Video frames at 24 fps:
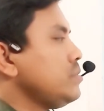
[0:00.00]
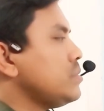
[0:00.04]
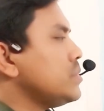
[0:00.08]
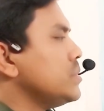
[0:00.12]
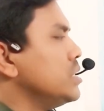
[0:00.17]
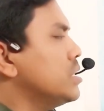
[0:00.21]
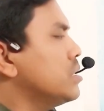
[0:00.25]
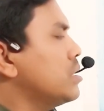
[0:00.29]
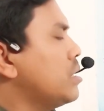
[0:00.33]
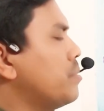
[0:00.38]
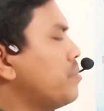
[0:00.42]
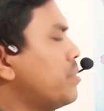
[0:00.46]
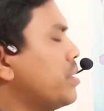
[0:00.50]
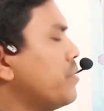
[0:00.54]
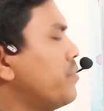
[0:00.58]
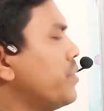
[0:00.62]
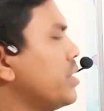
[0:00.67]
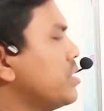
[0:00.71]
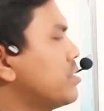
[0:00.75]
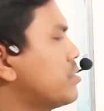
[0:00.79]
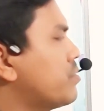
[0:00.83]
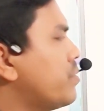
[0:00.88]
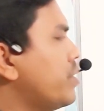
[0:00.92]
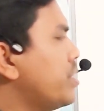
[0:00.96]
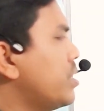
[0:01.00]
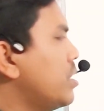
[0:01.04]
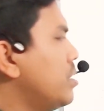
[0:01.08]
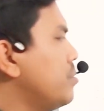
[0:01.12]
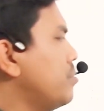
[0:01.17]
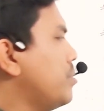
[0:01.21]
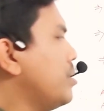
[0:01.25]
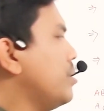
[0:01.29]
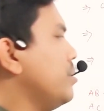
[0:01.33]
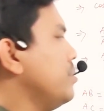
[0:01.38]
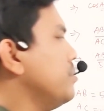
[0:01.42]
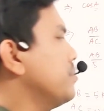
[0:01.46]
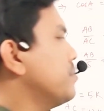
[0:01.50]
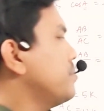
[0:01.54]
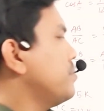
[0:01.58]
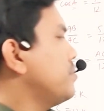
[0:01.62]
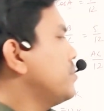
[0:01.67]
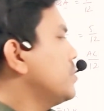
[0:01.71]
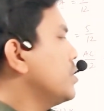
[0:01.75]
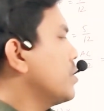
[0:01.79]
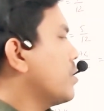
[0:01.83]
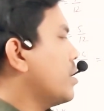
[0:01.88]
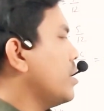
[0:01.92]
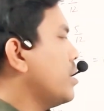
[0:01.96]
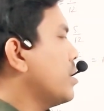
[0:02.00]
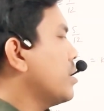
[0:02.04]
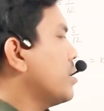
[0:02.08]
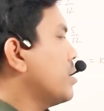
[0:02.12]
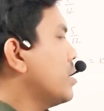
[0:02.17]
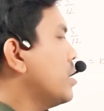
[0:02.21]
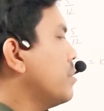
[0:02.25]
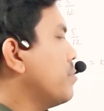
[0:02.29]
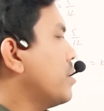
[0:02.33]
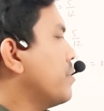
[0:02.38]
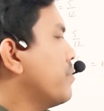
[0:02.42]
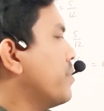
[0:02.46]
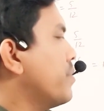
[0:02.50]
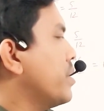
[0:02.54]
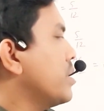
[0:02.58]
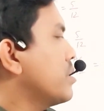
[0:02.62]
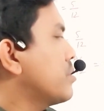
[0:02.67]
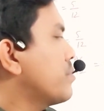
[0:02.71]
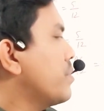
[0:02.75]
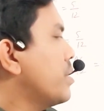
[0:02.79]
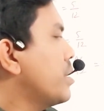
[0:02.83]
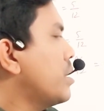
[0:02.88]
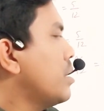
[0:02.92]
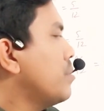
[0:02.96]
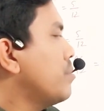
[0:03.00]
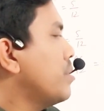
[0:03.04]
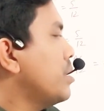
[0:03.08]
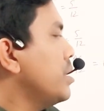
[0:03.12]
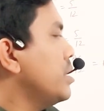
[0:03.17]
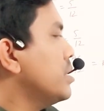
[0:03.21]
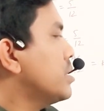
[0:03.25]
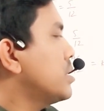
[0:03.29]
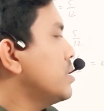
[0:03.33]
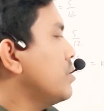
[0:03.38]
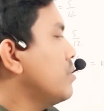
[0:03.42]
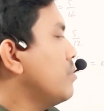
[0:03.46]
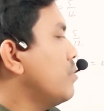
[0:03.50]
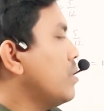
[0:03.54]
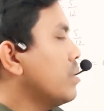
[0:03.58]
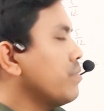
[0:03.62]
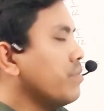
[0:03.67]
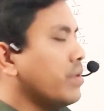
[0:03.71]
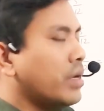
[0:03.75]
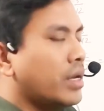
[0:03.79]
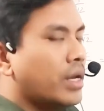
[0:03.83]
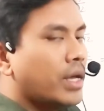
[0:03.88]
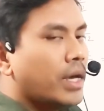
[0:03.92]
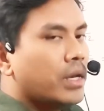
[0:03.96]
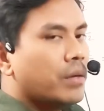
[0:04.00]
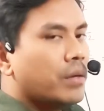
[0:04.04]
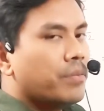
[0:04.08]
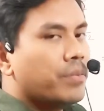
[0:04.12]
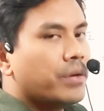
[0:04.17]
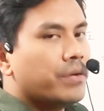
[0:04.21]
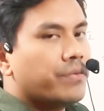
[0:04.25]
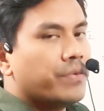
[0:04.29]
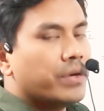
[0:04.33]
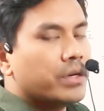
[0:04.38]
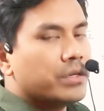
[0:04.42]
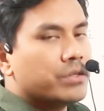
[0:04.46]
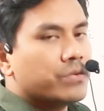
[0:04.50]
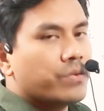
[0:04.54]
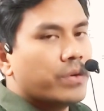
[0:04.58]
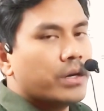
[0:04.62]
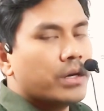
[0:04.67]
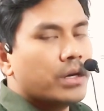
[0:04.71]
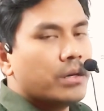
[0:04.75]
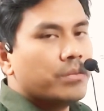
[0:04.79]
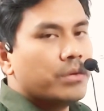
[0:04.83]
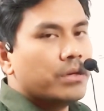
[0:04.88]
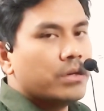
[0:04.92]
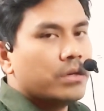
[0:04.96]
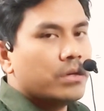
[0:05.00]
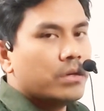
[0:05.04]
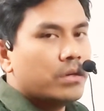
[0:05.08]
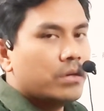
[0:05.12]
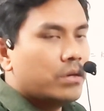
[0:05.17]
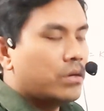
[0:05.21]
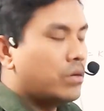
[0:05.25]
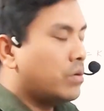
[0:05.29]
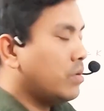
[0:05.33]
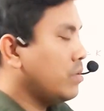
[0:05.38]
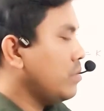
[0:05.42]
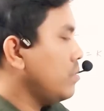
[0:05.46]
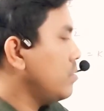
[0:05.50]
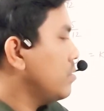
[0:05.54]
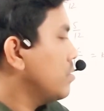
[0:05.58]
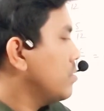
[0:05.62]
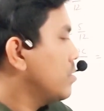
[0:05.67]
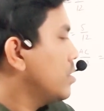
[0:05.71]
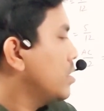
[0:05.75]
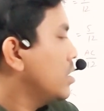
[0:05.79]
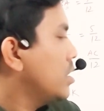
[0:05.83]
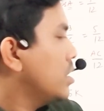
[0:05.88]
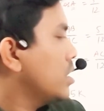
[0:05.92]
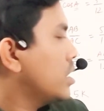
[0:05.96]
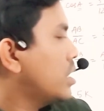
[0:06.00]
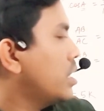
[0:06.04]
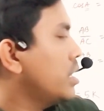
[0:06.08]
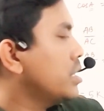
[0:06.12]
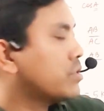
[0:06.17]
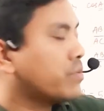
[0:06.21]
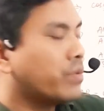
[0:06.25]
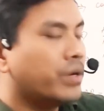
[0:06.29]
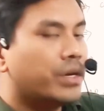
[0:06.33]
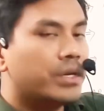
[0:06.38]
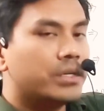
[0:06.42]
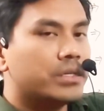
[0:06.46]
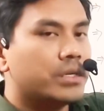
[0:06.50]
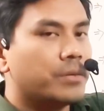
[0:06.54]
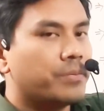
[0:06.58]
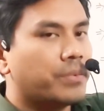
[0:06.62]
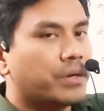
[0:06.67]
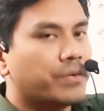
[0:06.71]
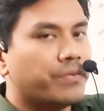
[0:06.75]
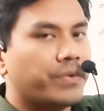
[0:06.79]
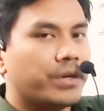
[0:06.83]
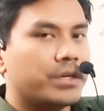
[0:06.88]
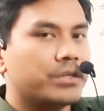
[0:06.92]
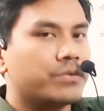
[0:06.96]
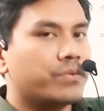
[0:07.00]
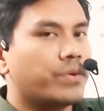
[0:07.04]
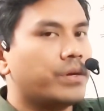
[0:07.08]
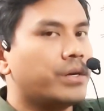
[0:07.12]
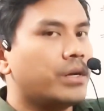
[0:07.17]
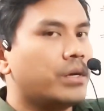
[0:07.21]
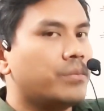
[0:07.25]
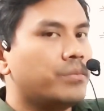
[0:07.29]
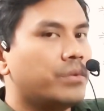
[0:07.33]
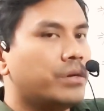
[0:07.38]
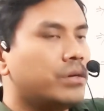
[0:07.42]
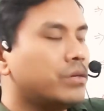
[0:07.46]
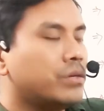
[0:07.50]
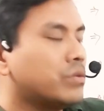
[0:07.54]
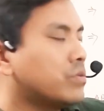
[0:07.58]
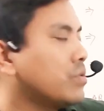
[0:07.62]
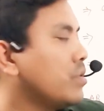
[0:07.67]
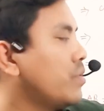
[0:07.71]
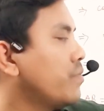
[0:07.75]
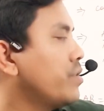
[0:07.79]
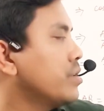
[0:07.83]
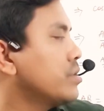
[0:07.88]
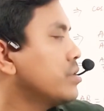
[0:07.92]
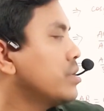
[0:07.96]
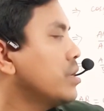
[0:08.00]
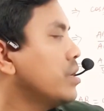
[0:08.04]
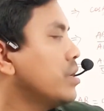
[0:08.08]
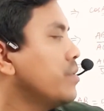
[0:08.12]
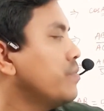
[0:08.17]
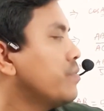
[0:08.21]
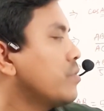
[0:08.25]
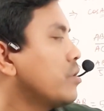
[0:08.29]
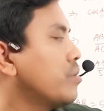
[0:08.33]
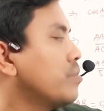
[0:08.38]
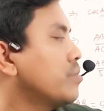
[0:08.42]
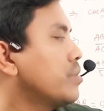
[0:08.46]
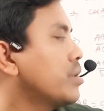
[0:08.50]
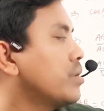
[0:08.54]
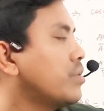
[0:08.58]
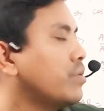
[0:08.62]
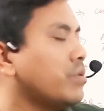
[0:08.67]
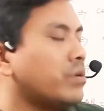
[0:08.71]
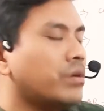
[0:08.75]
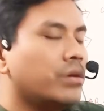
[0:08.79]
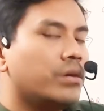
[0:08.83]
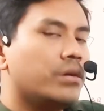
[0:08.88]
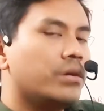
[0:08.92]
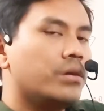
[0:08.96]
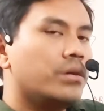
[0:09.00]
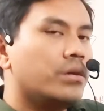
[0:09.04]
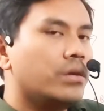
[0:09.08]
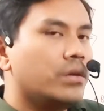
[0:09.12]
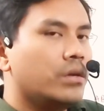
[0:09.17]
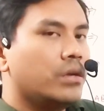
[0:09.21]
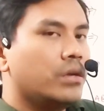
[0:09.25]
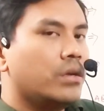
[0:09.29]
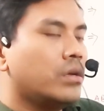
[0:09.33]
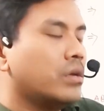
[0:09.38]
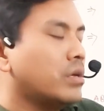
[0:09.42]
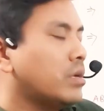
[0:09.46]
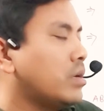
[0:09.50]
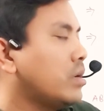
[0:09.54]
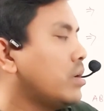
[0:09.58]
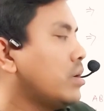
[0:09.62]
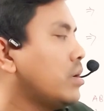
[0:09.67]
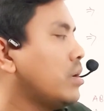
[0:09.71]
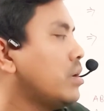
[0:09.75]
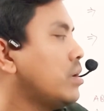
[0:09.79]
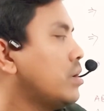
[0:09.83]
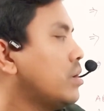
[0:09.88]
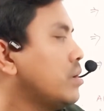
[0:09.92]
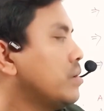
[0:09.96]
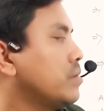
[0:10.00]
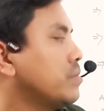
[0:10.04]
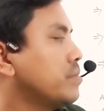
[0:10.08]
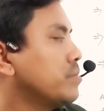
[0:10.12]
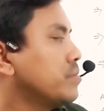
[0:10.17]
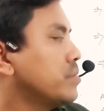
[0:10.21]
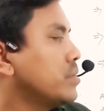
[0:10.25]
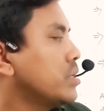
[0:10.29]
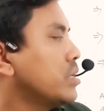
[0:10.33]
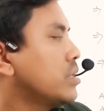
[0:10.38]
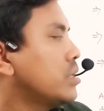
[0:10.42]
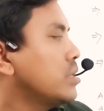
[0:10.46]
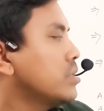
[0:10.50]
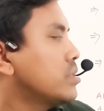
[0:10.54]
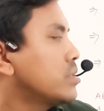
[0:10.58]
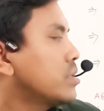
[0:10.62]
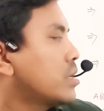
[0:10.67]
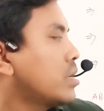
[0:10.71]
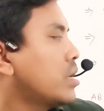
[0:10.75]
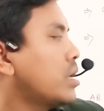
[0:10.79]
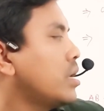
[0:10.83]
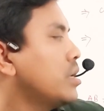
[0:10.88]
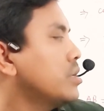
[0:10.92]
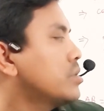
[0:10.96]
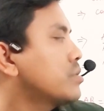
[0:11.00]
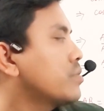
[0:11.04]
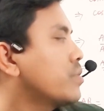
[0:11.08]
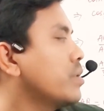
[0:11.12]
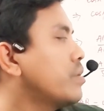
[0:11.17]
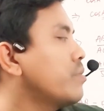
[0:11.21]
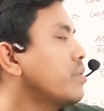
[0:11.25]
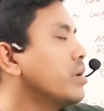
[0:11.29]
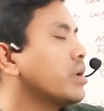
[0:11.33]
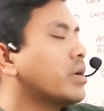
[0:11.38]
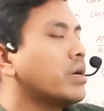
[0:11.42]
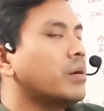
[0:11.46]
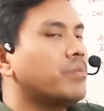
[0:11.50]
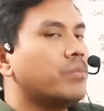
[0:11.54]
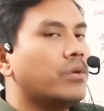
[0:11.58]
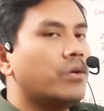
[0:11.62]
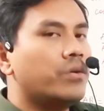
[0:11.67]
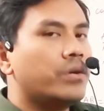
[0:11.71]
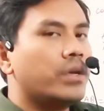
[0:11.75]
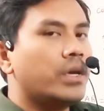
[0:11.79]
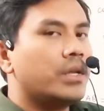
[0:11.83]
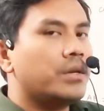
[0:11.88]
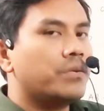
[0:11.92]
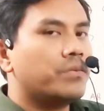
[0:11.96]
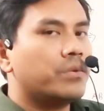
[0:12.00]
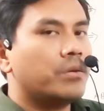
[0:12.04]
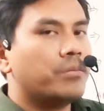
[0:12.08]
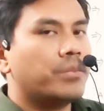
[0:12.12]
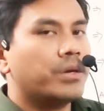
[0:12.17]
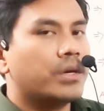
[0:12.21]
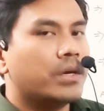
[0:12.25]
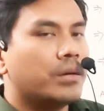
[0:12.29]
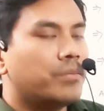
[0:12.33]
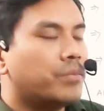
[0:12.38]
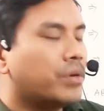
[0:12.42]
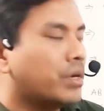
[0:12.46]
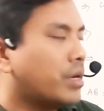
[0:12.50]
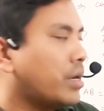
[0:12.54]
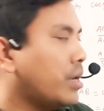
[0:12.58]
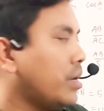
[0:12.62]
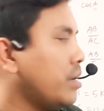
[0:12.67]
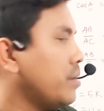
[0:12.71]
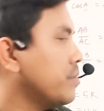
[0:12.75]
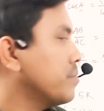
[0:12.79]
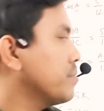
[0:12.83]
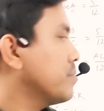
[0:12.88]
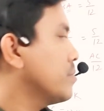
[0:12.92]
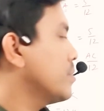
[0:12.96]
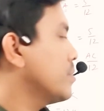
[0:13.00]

The perfect square number, okay, the perfect square number, is 119 a perfect square number? No. K square is a perfect square number, so obviously from the root, this K square will come out and it will become K.